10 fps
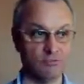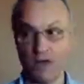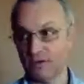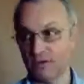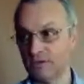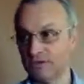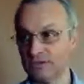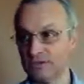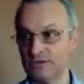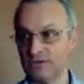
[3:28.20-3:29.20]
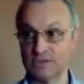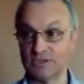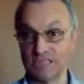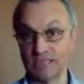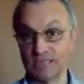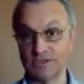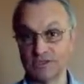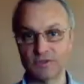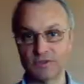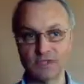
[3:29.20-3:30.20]
brother or sisters, the kids,
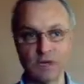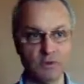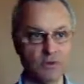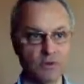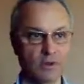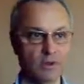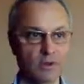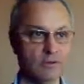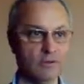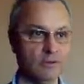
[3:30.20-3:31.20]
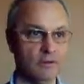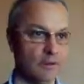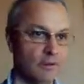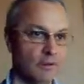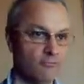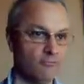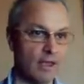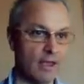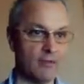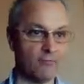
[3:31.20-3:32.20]
for example, or
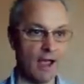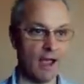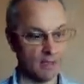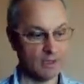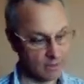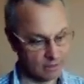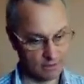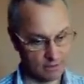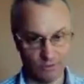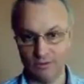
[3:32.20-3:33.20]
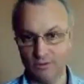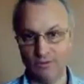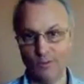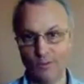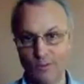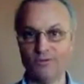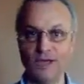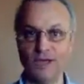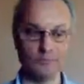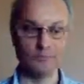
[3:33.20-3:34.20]
in the family, like the wife
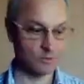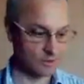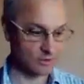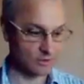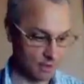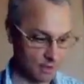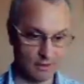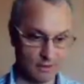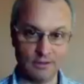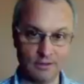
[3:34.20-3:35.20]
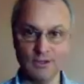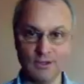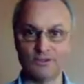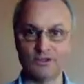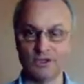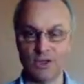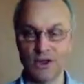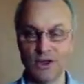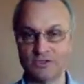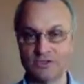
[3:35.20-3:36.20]
or the husband would say, "Hey, look, there's the
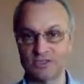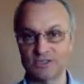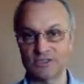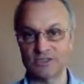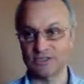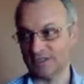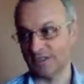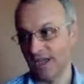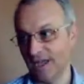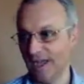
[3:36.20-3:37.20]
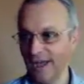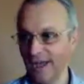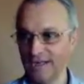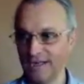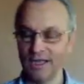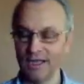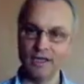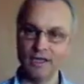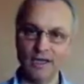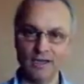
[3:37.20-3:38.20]
lottery 666. Hey, honey,"
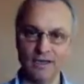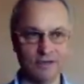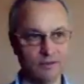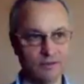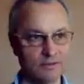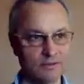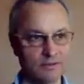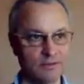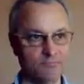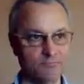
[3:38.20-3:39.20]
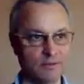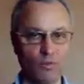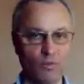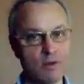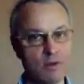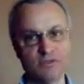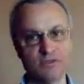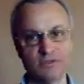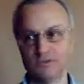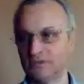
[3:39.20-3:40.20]
and you know, and one
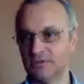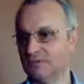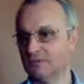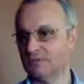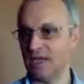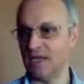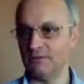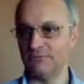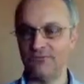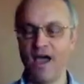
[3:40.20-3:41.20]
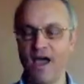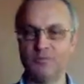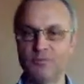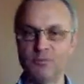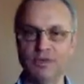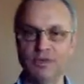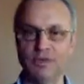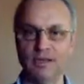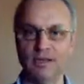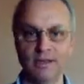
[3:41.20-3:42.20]
person could tell 5 people
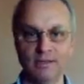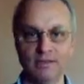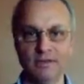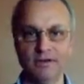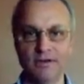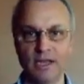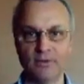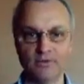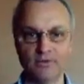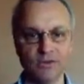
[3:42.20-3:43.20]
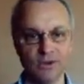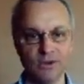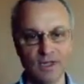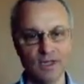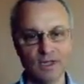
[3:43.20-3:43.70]
at the dinner table. So